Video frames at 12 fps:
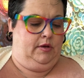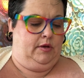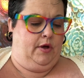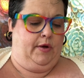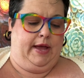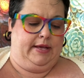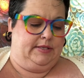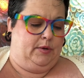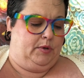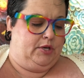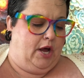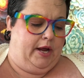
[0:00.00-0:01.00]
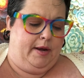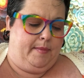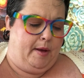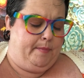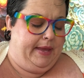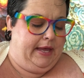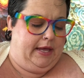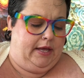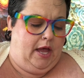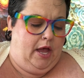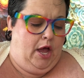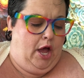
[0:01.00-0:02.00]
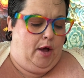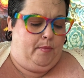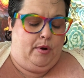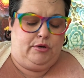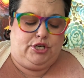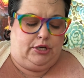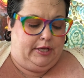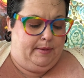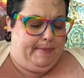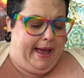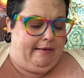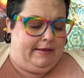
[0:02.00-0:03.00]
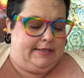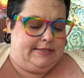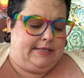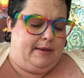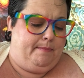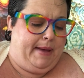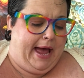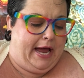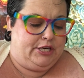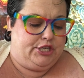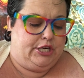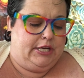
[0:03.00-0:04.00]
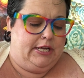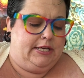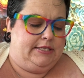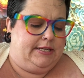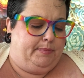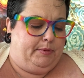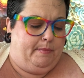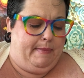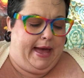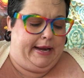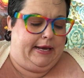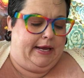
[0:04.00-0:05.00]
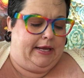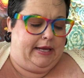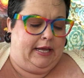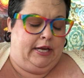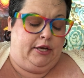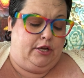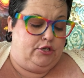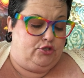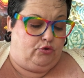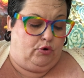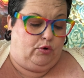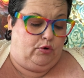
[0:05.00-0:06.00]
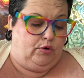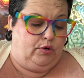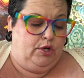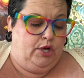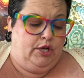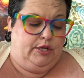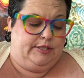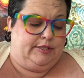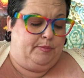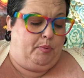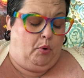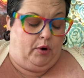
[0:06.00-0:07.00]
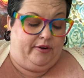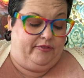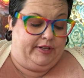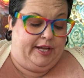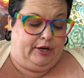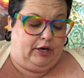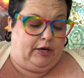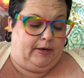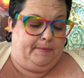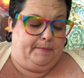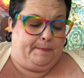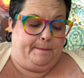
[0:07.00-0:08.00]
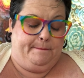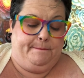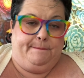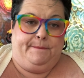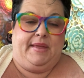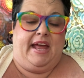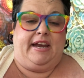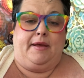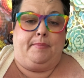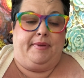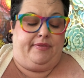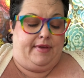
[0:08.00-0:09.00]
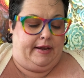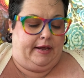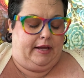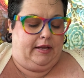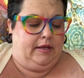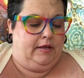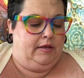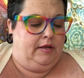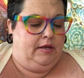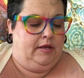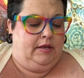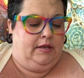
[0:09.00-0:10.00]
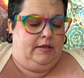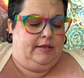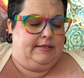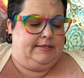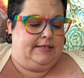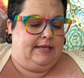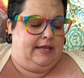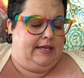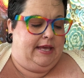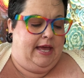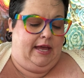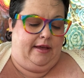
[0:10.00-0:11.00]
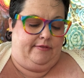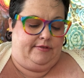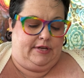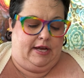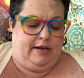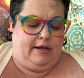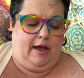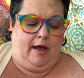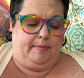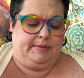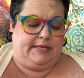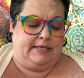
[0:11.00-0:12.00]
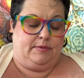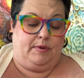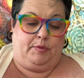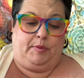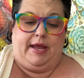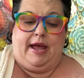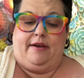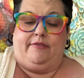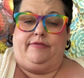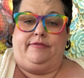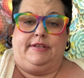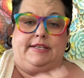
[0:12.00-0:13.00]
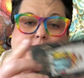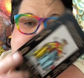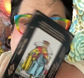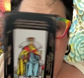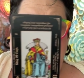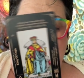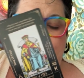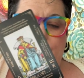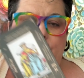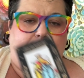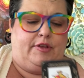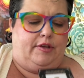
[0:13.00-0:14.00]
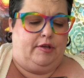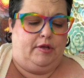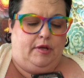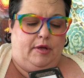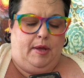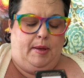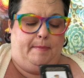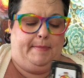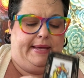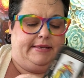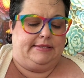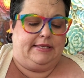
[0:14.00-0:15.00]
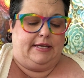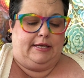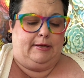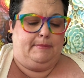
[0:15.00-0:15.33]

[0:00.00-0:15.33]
Okay, so we're talking about being emotionally balanced, compassionate, diplomatic, in control, supportive leader, and empathetic. That's the King of Cups. That's what we have listed here for the basic.